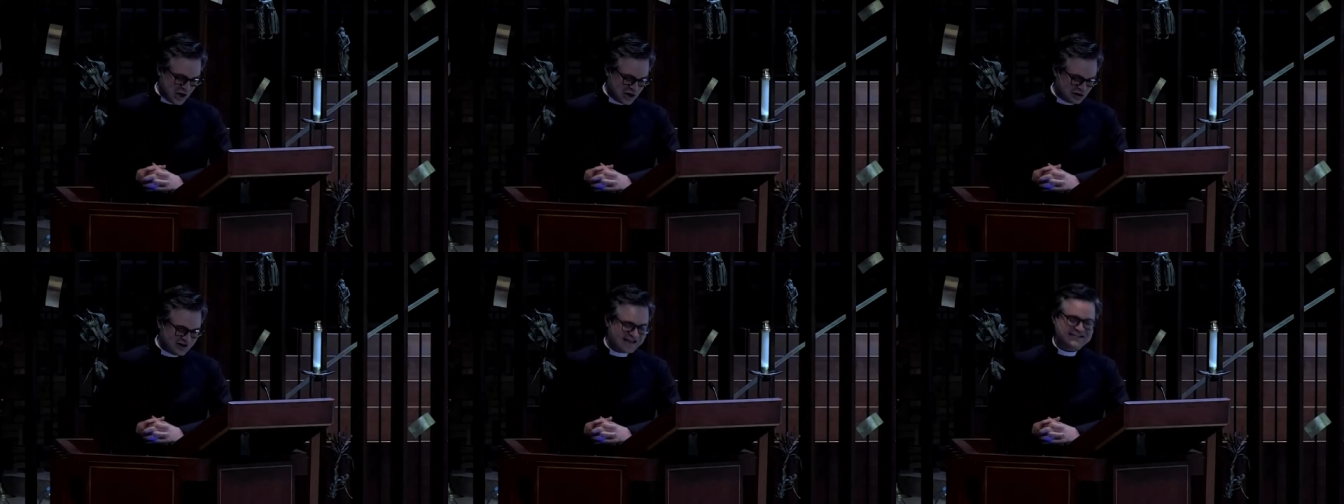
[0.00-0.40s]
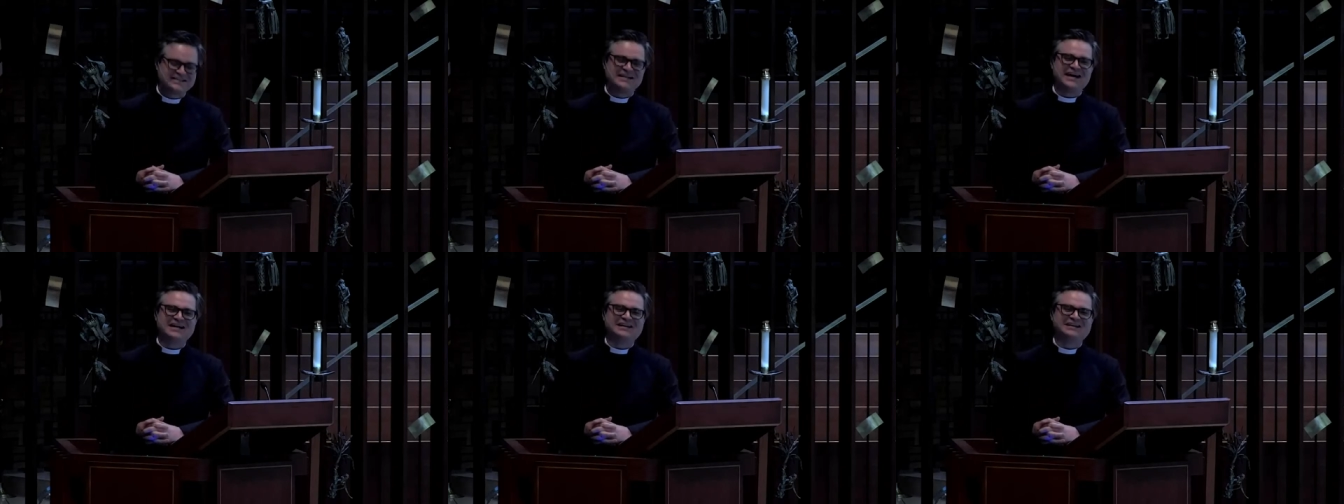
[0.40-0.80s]
are less
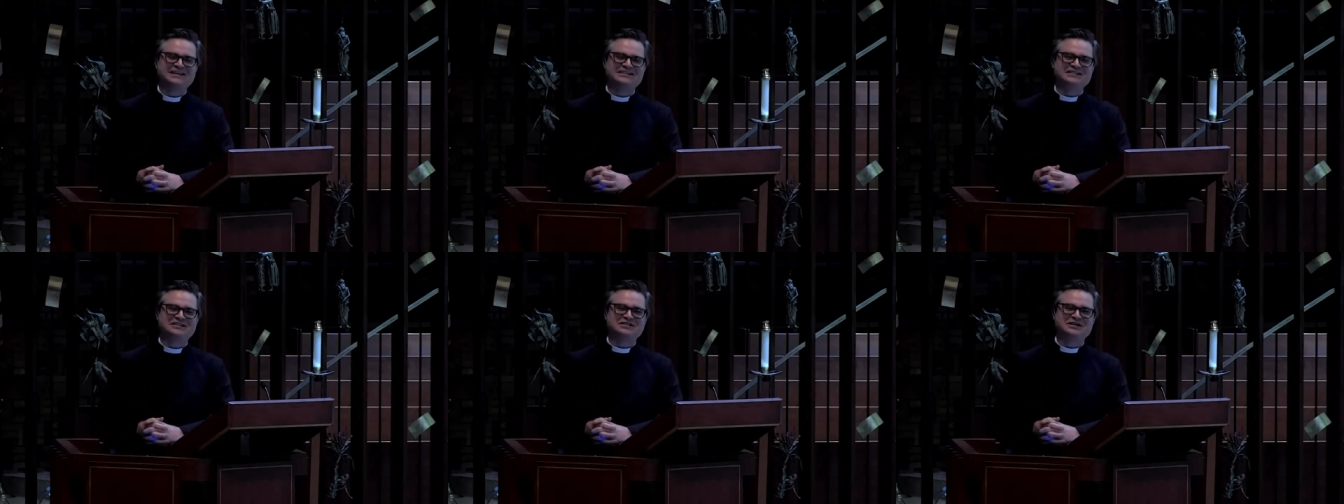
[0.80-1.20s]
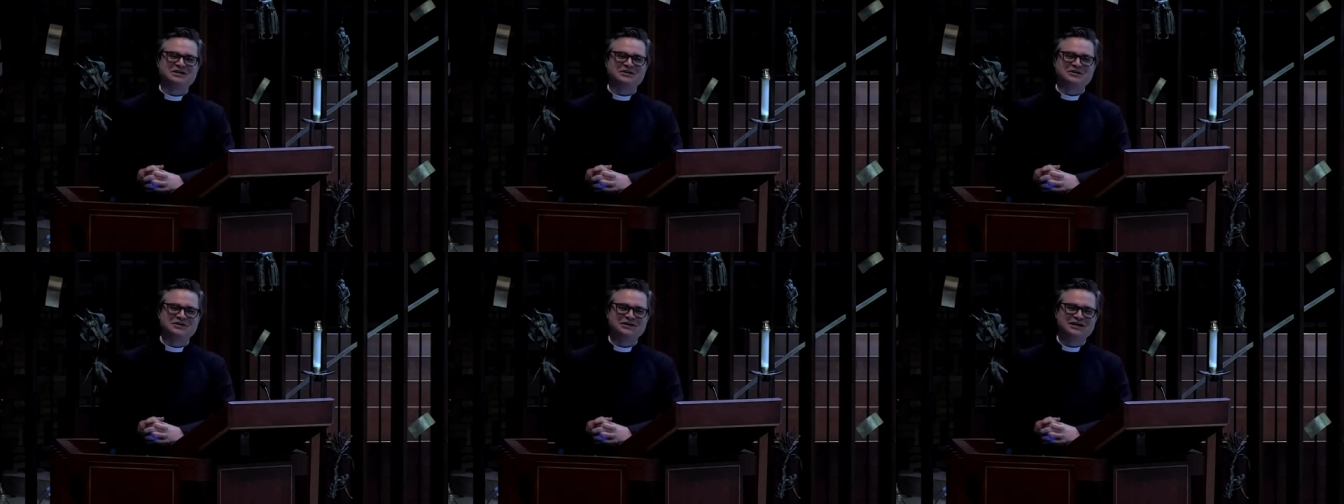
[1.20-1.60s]
likely to
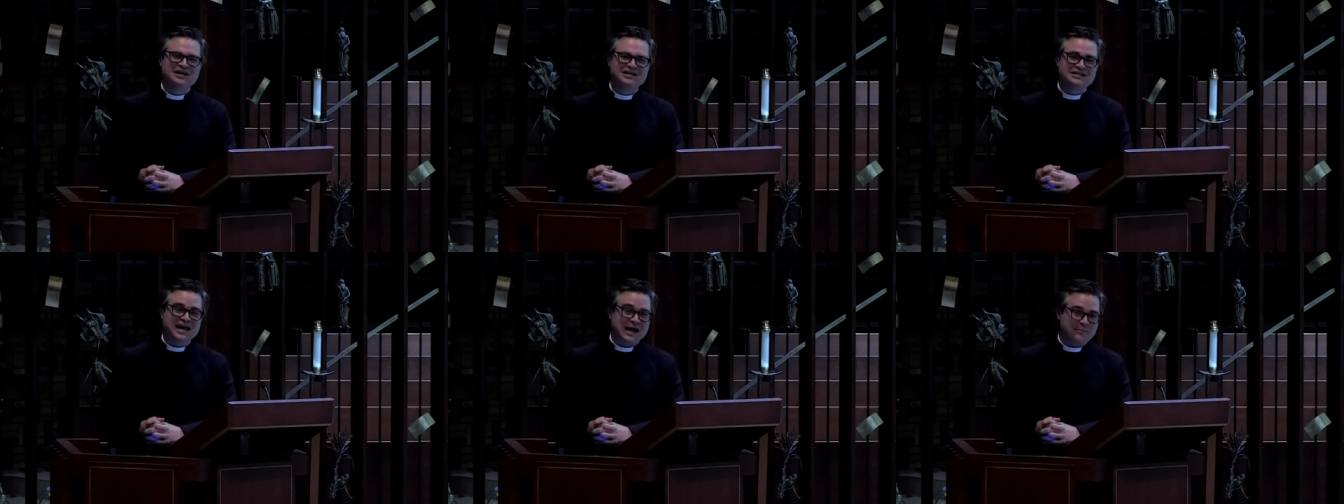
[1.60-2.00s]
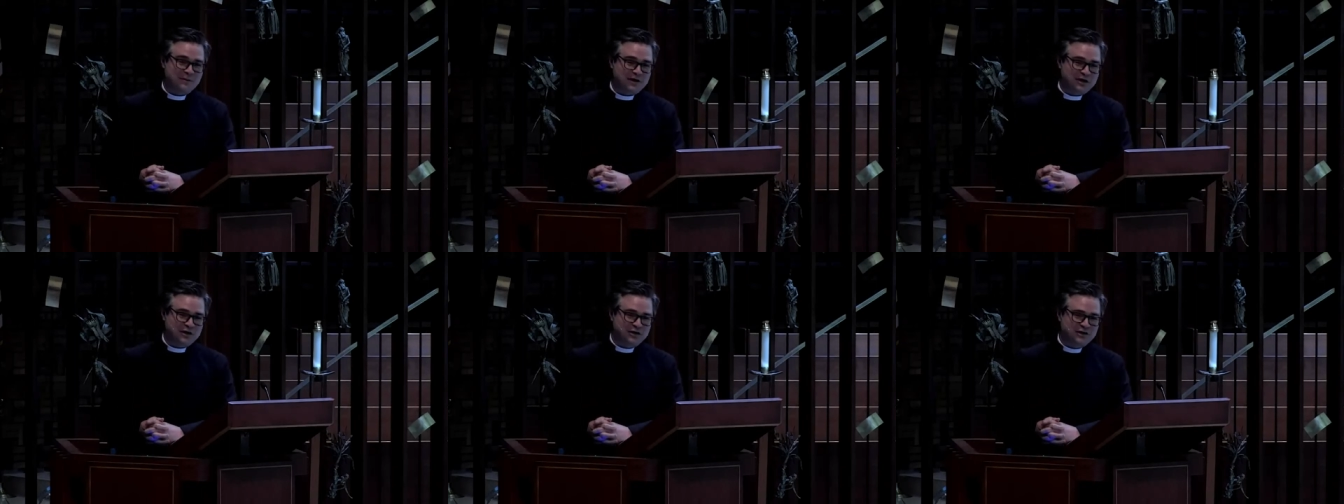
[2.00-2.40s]
turn to
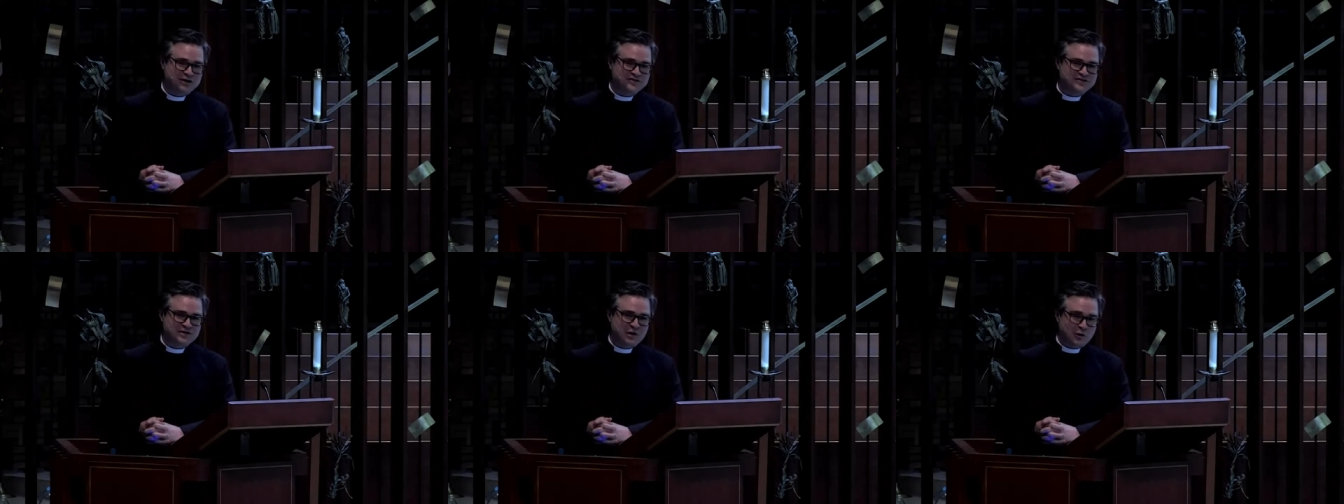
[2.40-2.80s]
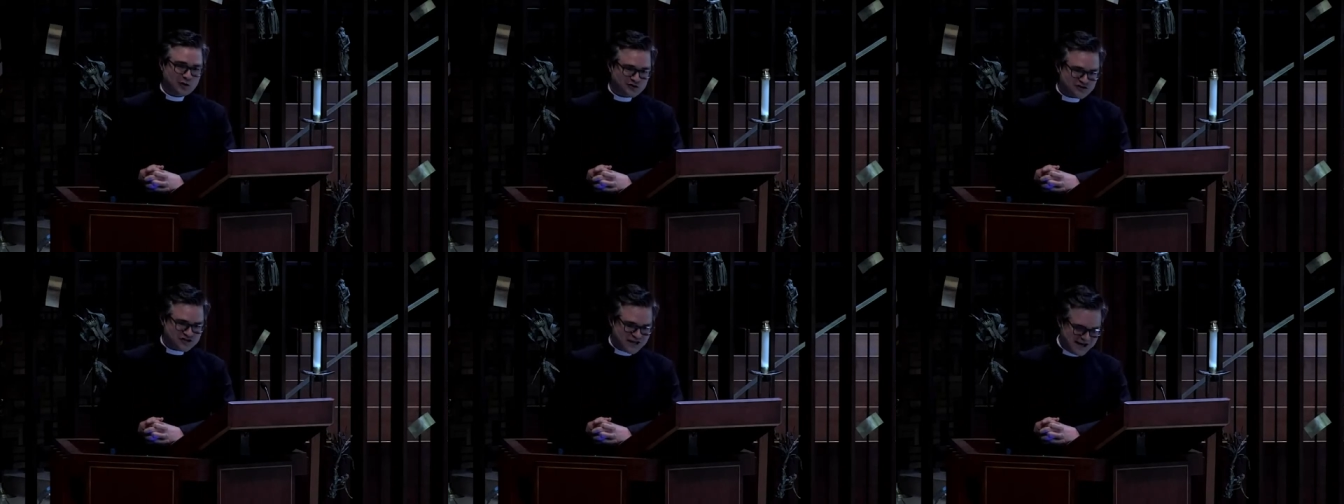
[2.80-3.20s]
Epicurus
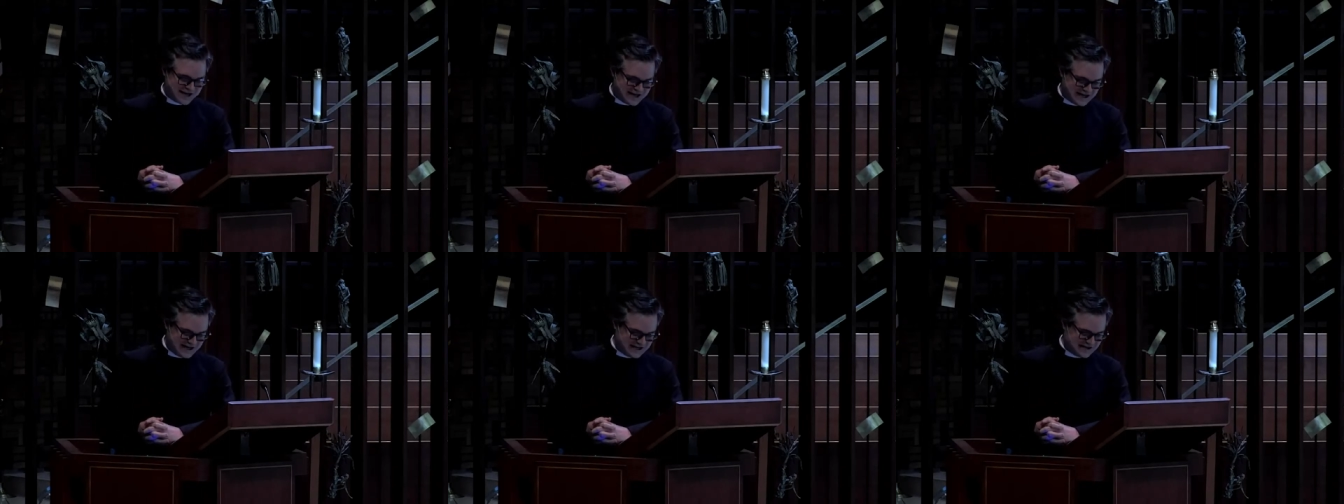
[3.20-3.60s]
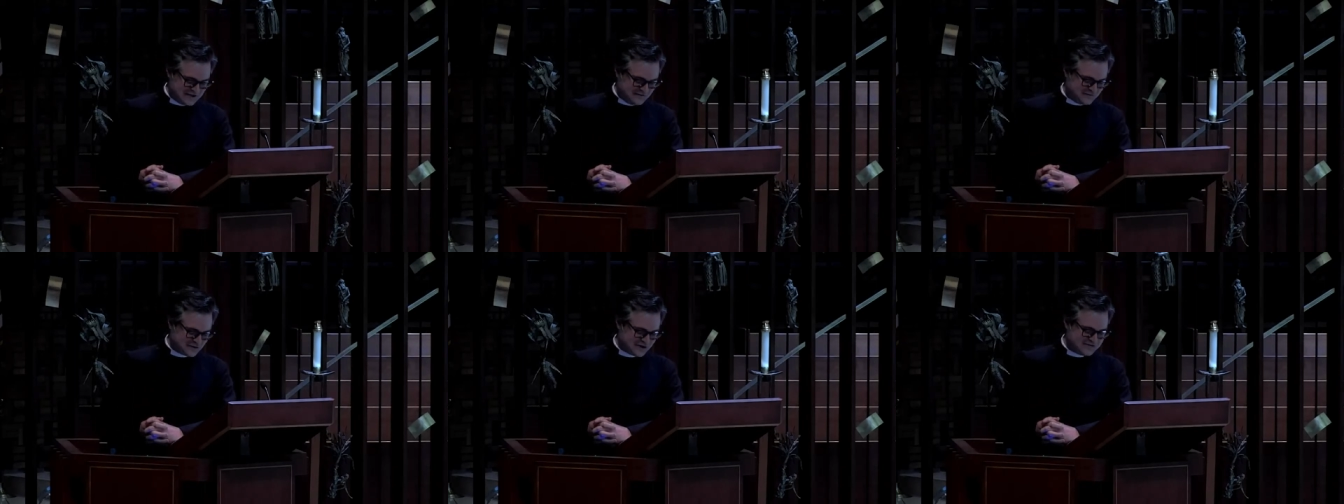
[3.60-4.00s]
or Seneca
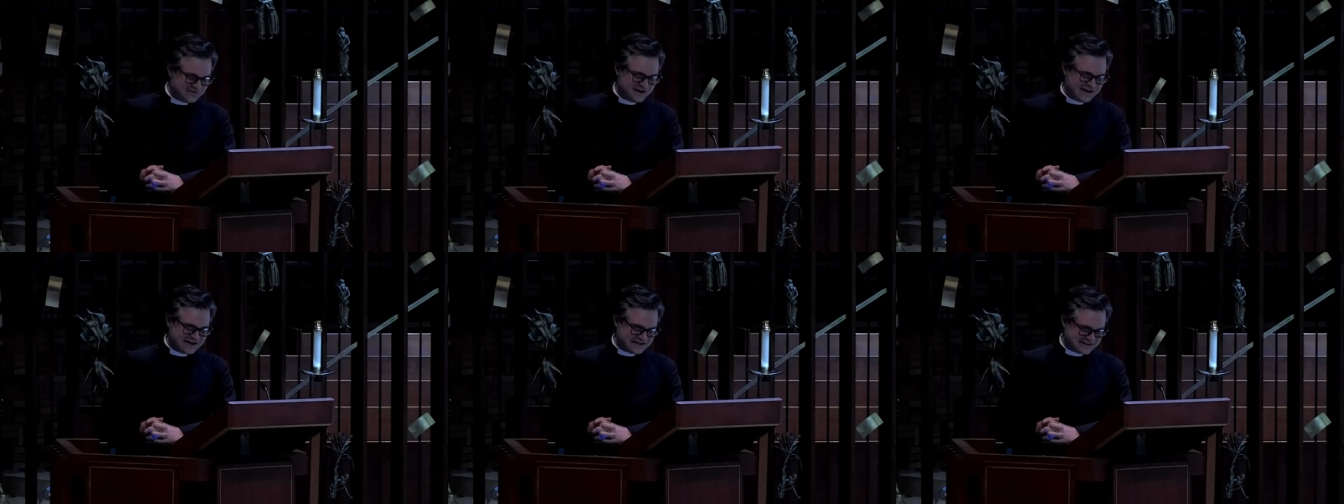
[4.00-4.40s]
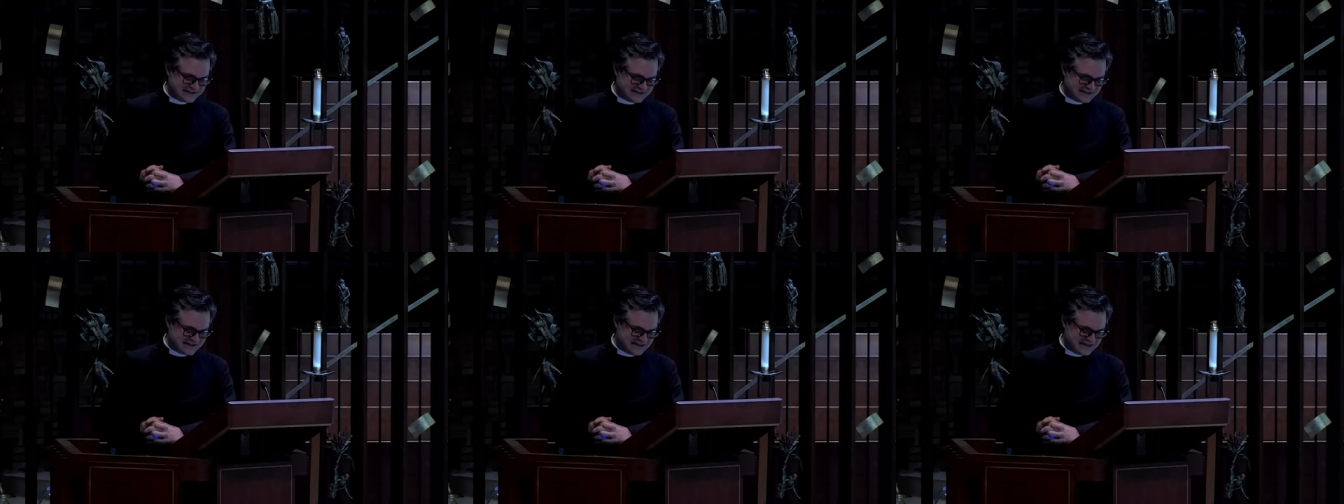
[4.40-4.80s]
for
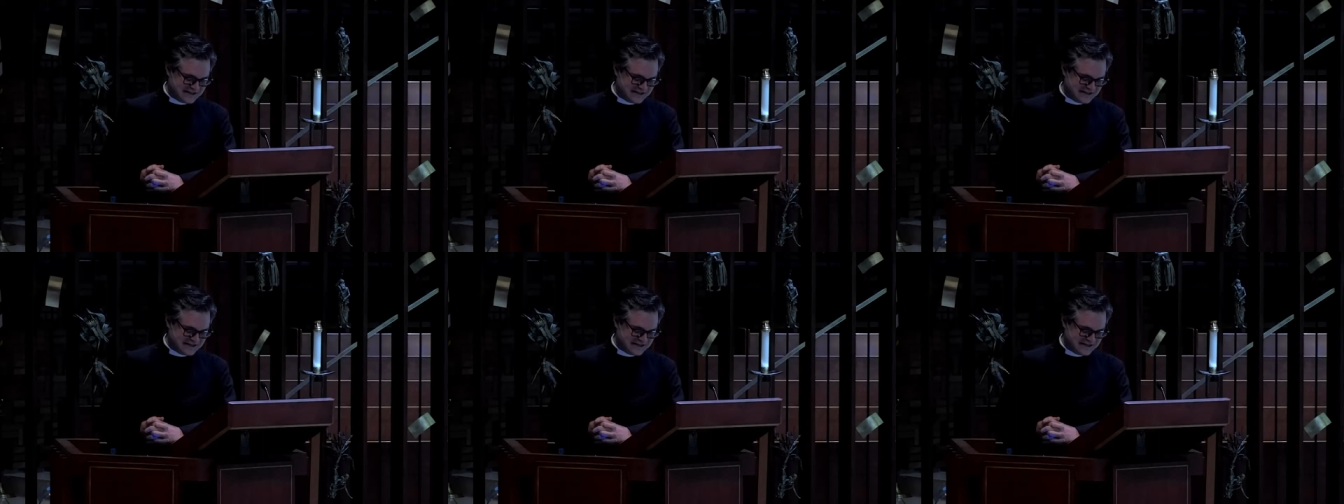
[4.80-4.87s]
advice.